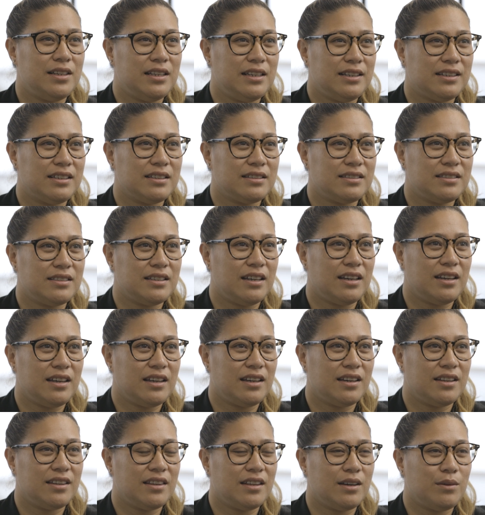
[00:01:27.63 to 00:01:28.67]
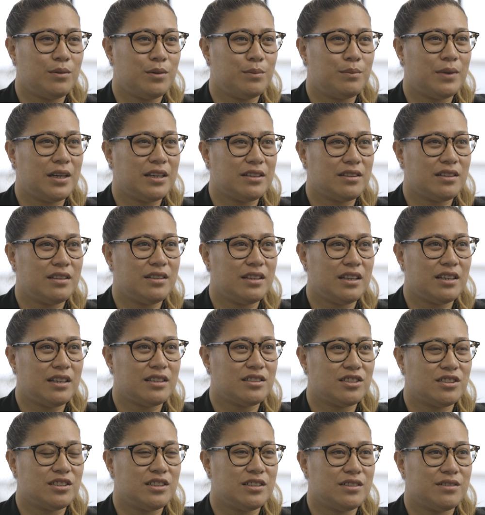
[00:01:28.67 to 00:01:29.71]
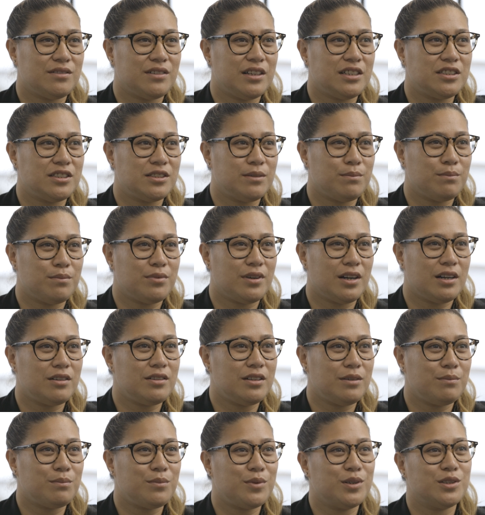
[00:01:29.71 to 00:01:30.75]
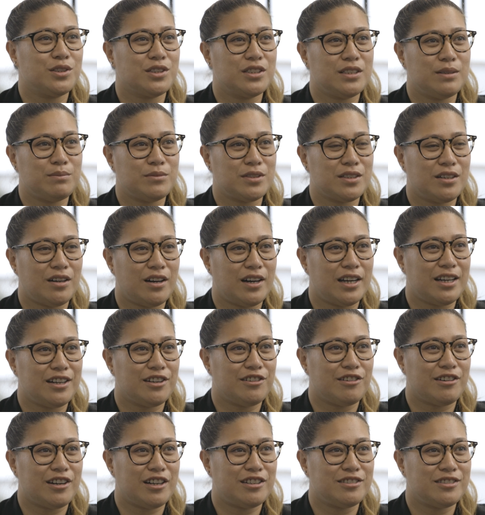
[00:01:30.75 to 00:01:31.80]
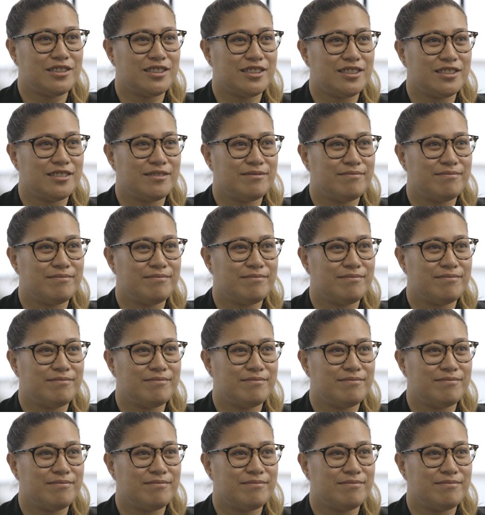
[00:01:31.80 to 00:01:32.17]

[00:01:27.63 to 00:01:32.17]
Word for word: a legacy that will make the next generation proud and push them to higher grounds.